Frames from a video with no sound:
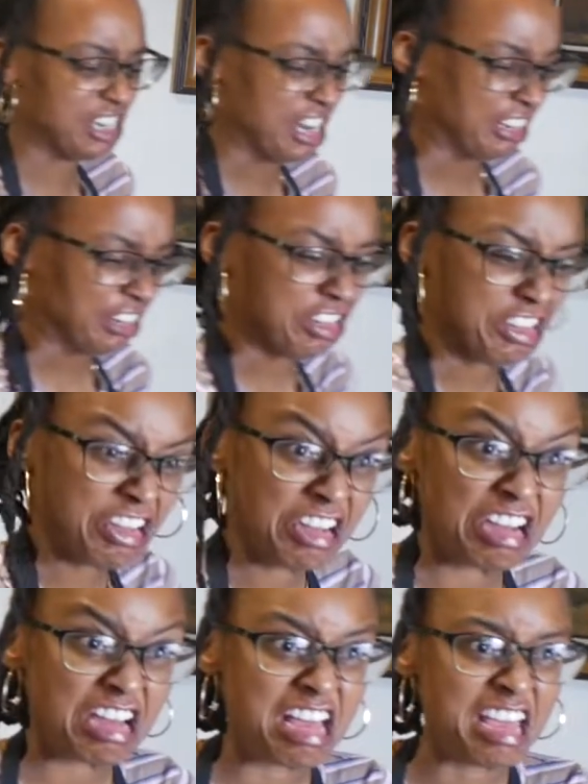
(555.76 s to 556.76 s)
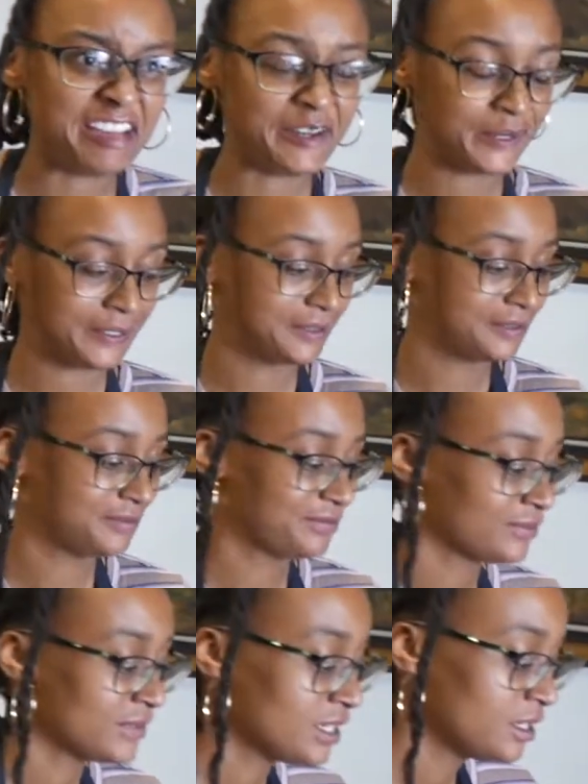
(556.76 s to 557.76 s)
and good.
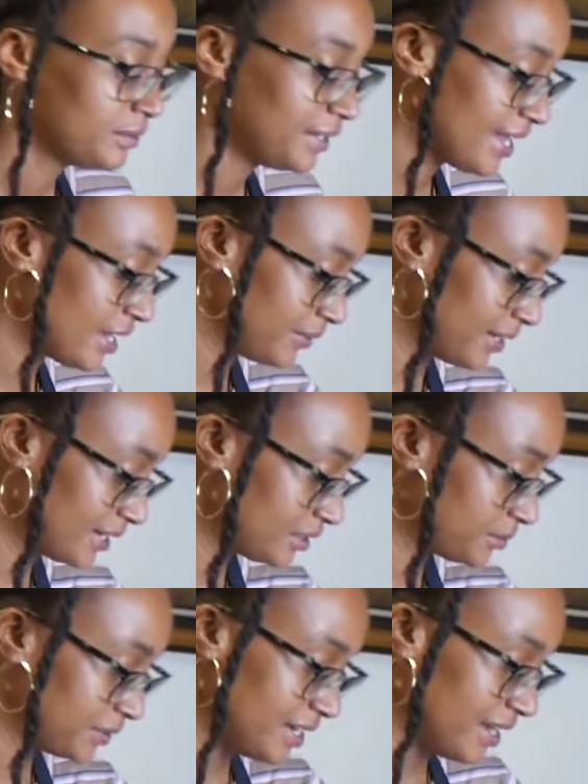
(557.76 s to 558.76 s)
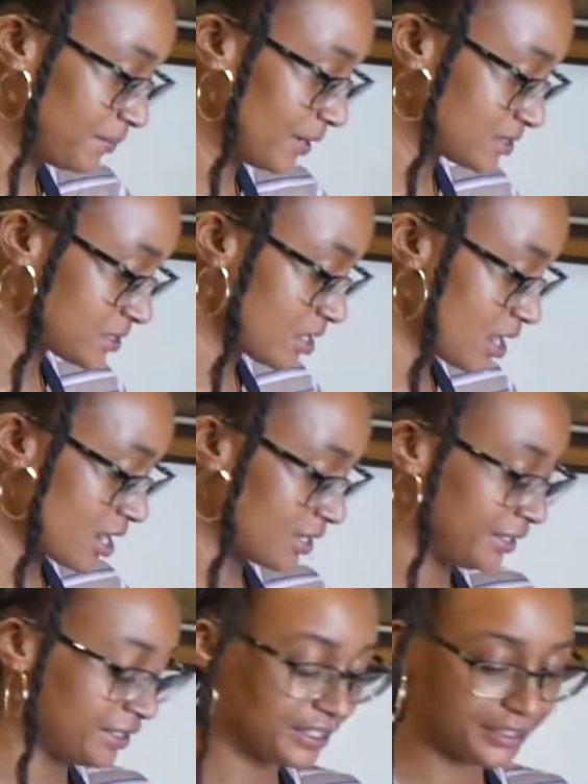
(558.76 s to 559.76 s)
But yeah, we got the penne pasta
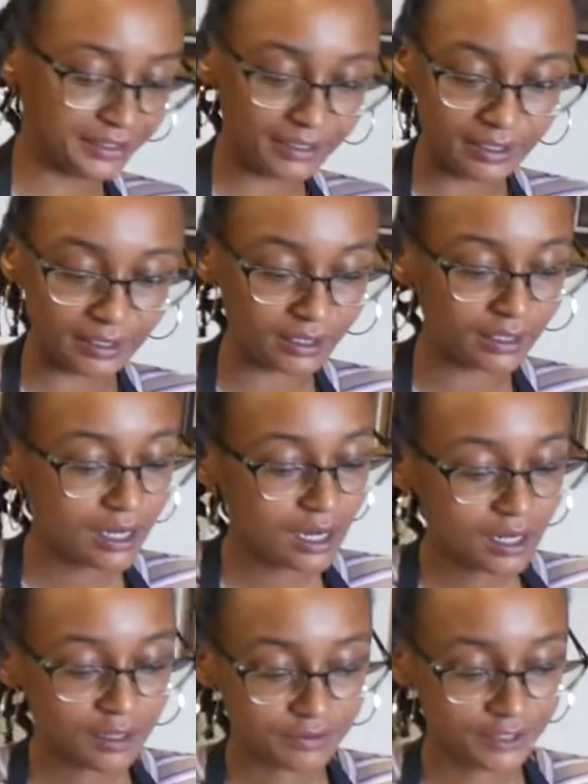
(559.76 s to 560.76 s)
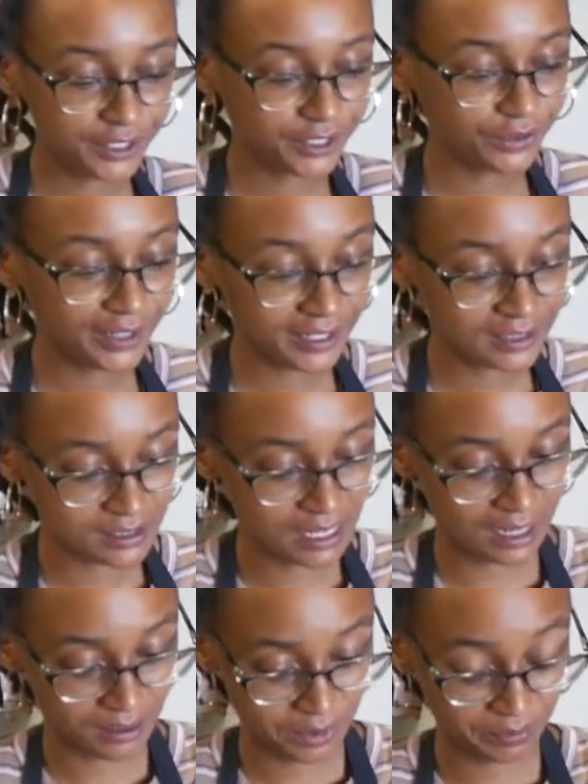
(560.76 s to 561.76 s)
already cooking. For the ingredients
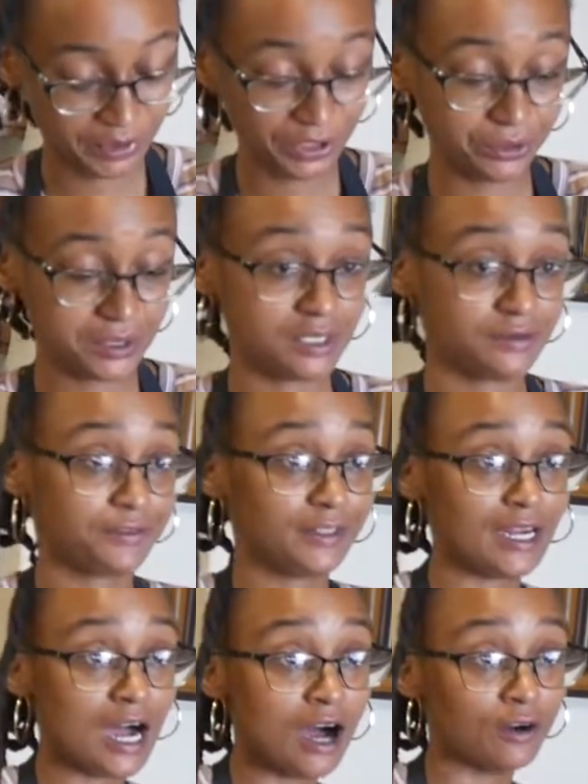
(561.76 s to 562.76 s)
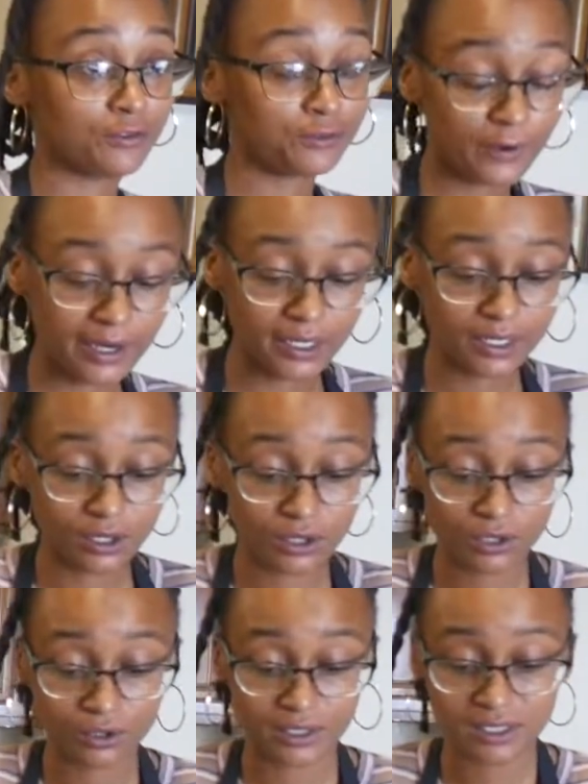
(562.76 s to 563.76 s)
that I'm going to be using for the
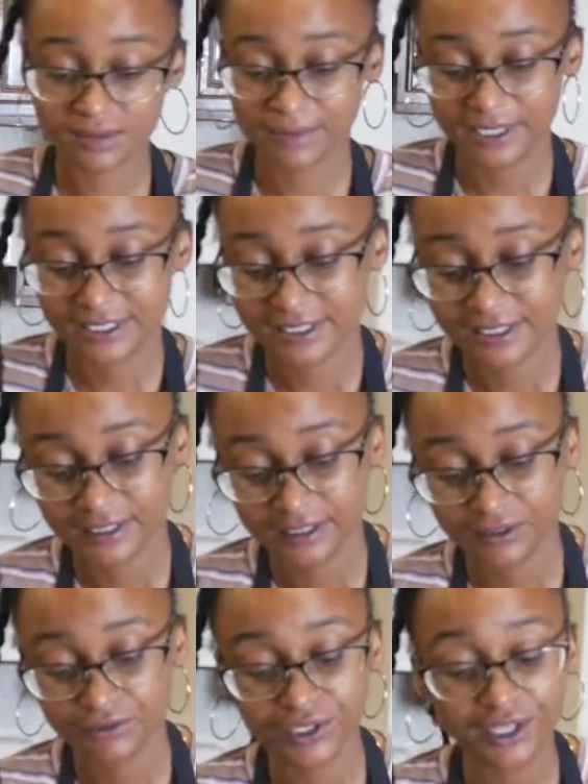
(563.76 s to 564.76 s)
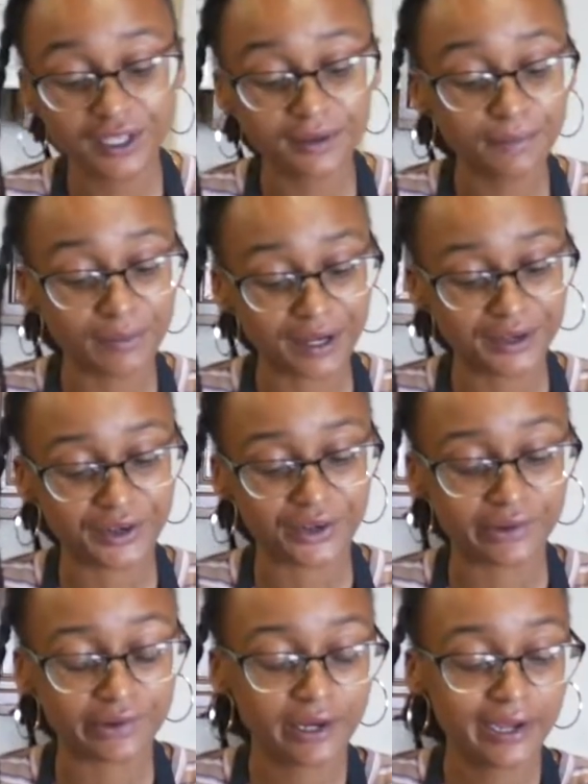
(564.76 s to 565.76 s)
Alfredo is basically vegan
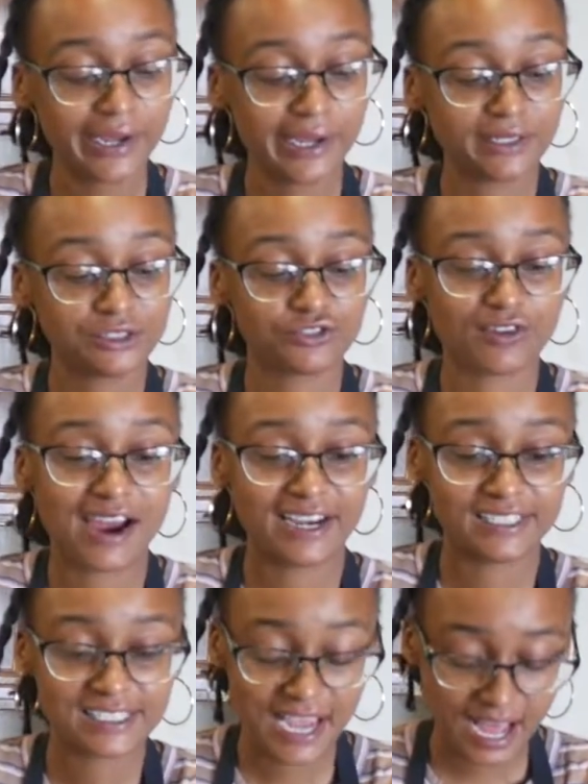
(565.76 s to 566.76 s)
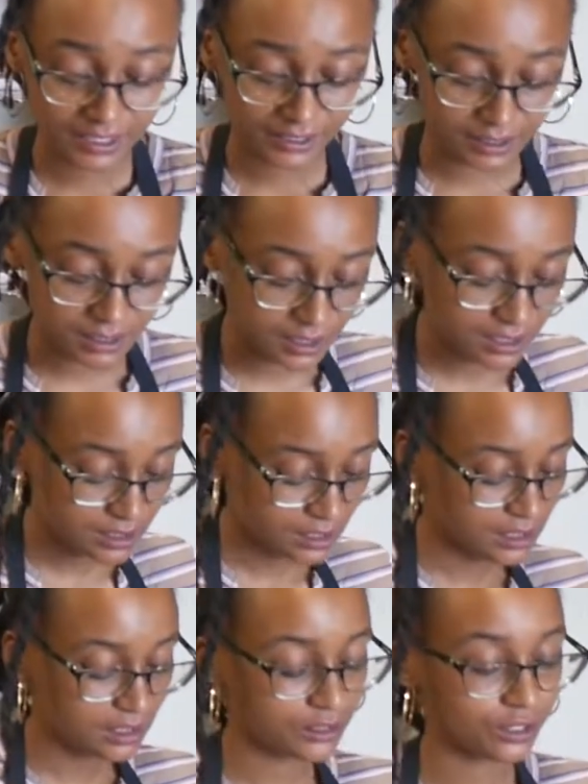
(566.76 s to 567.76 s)
butter and dried Italian
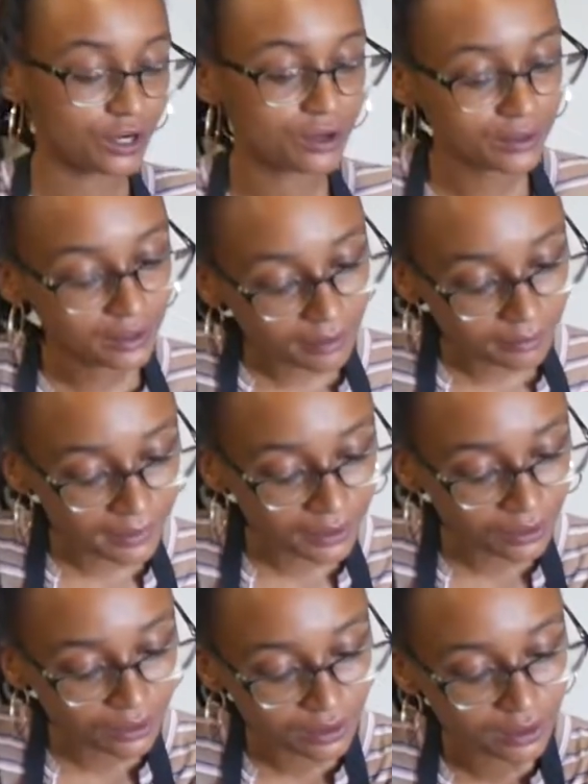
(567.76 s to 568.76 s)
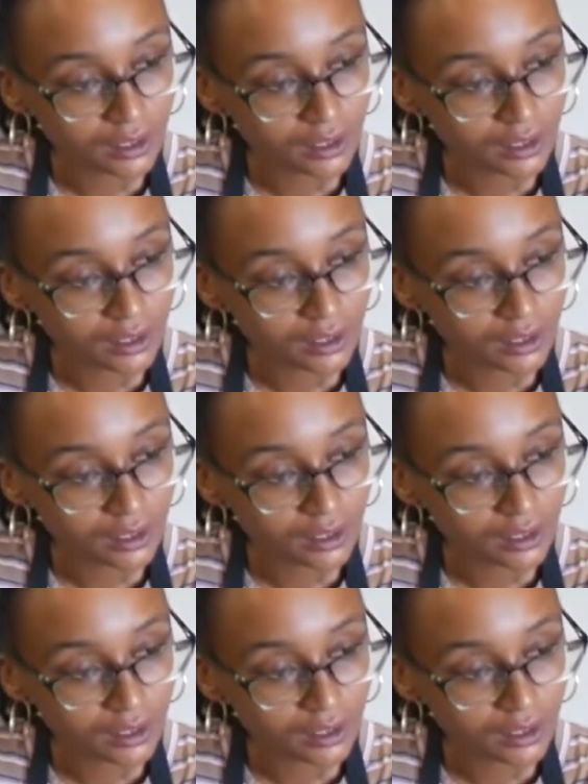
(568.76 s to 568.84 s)
seasoning, the coconut milk,